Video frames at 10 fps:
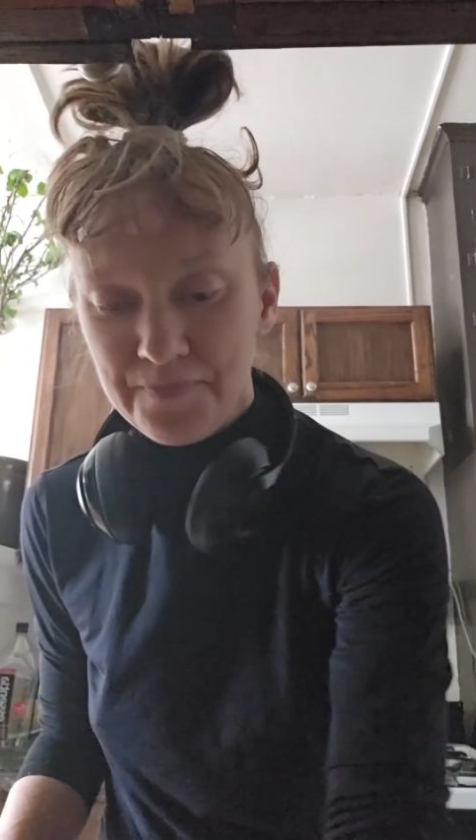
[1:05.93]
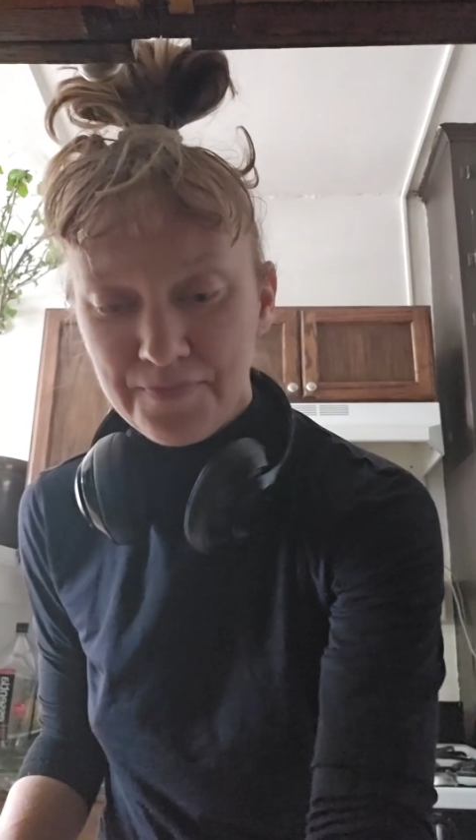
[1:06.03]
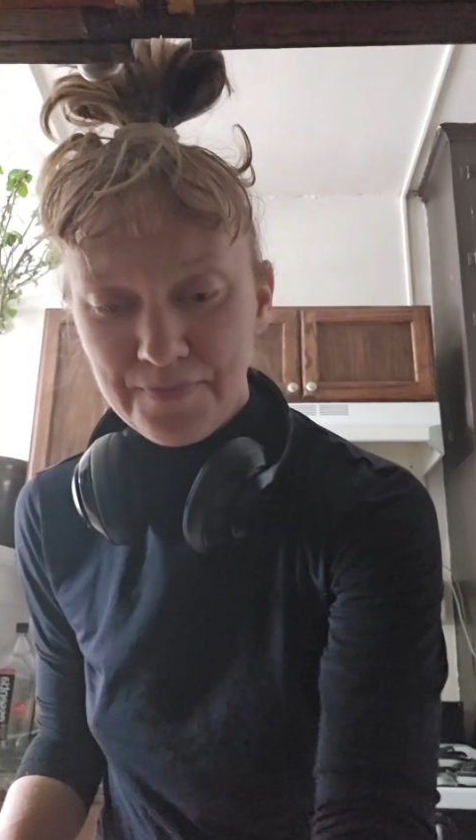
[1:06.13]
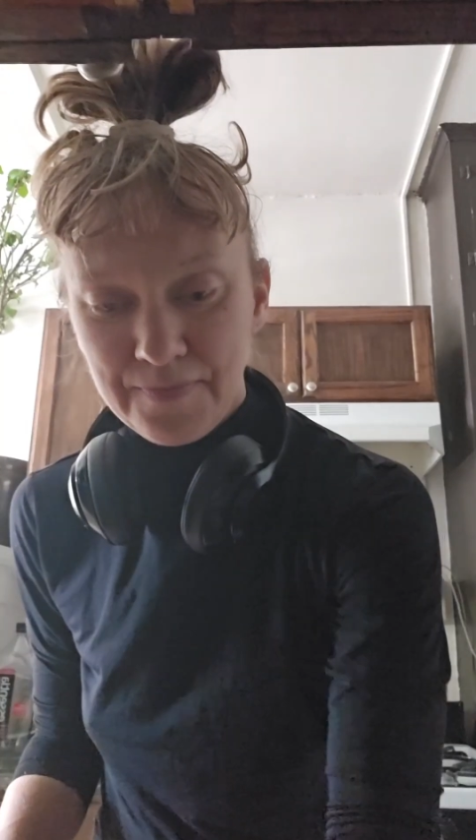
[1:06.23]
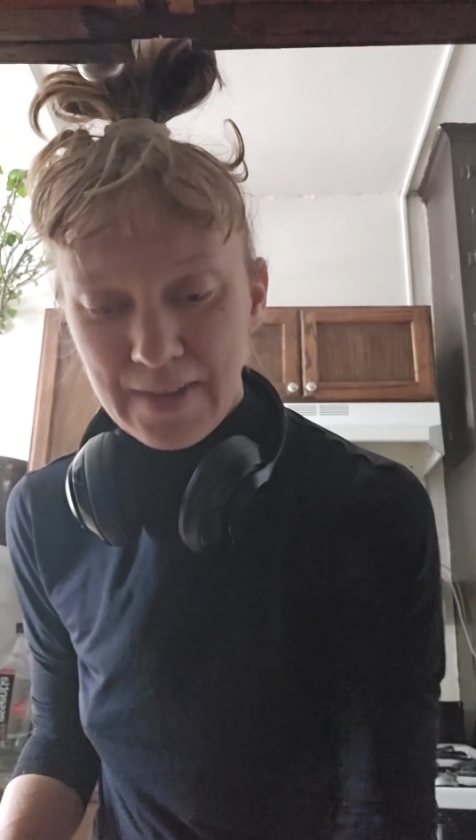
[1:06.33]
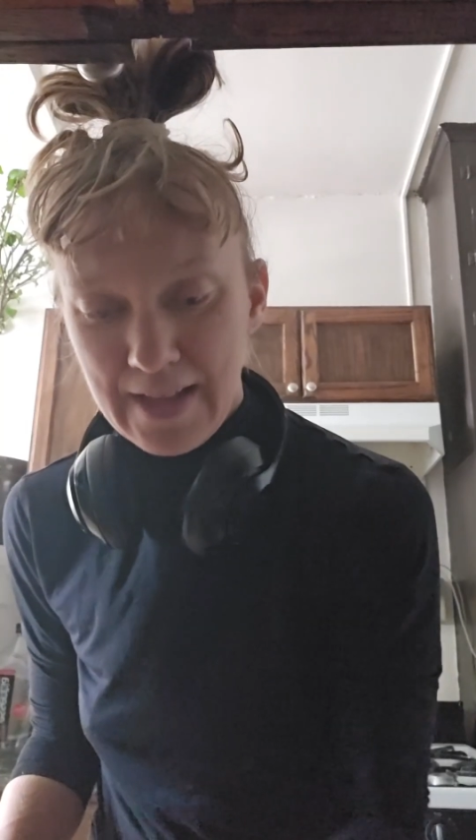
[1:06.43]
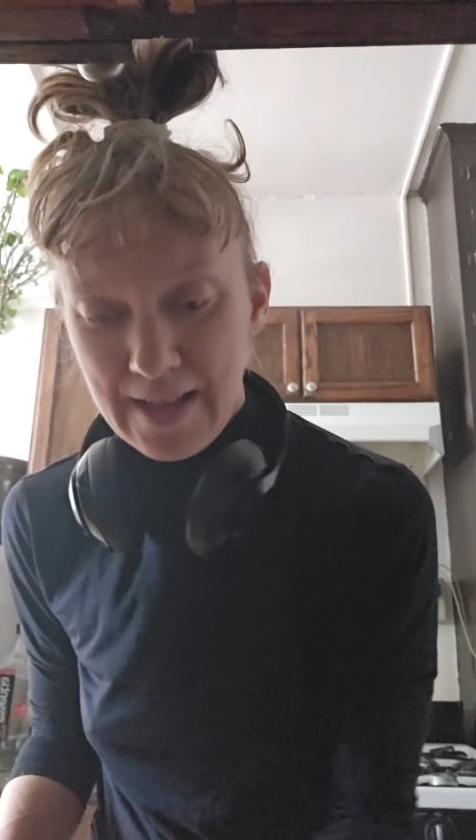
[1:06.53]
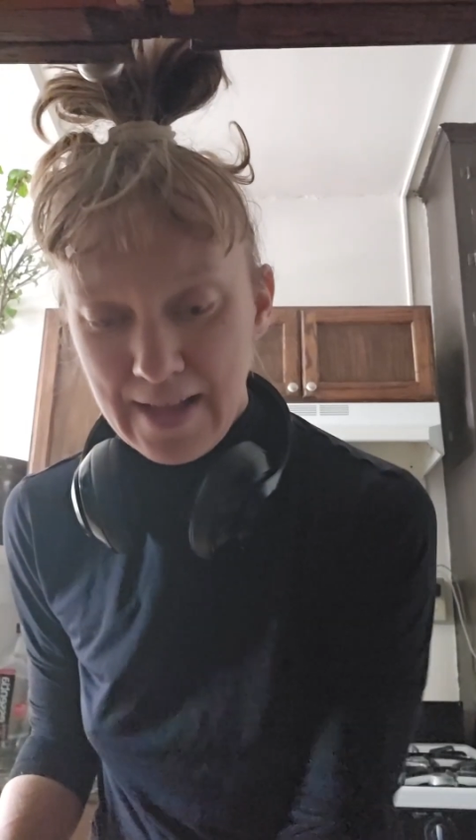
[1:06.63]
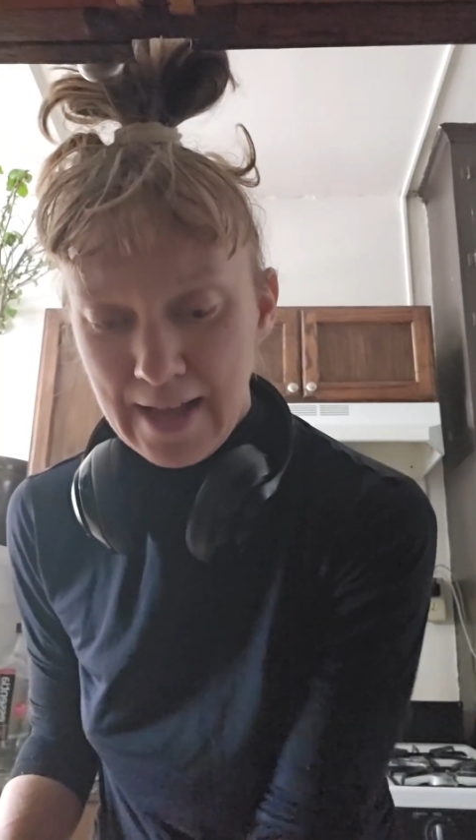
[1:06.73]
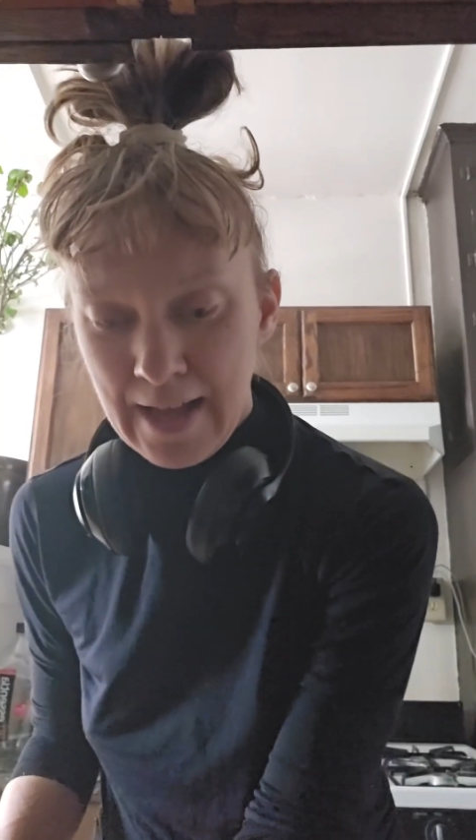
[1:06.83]

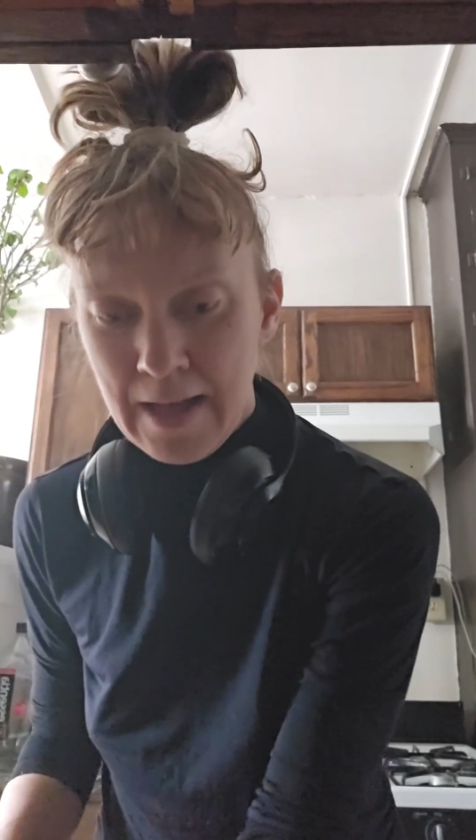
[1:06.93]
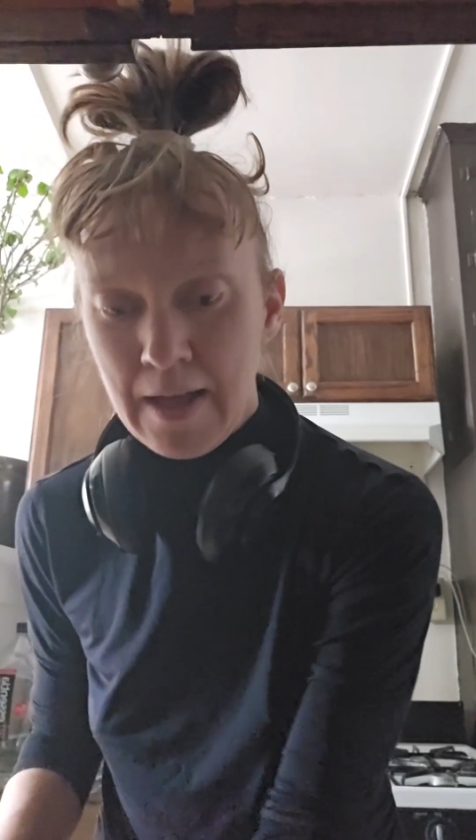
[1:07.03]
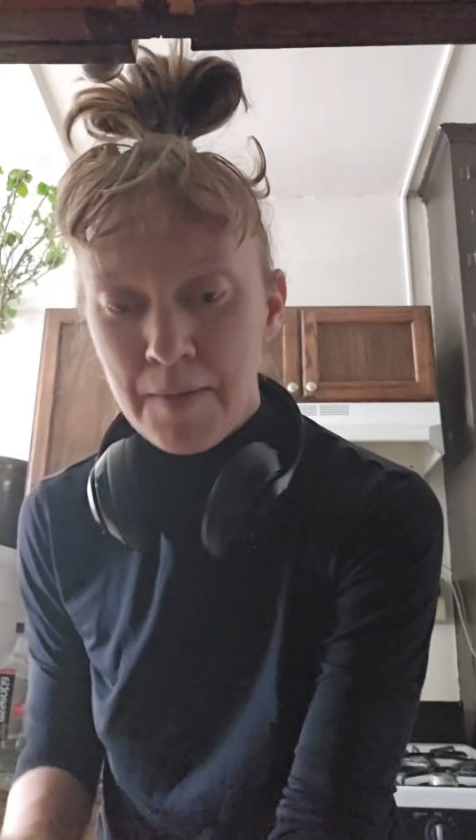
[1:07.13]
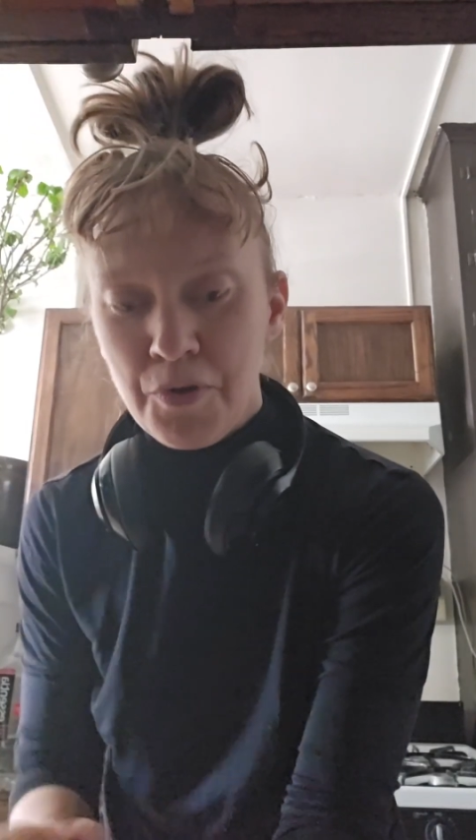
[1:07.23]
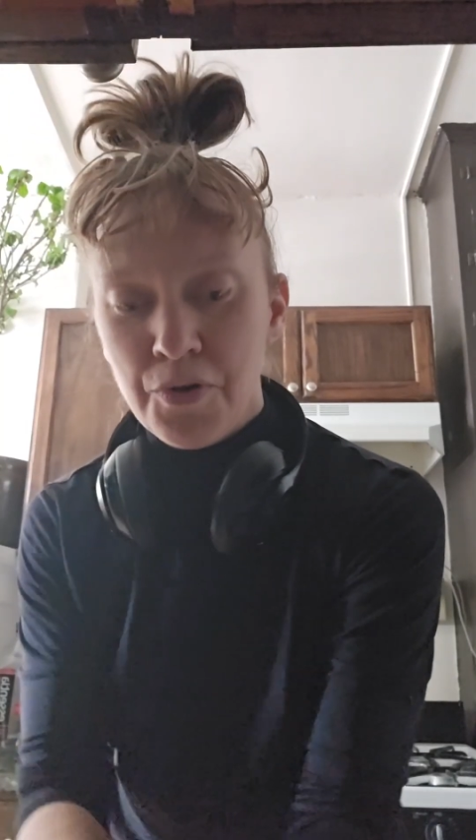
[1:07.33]
I'm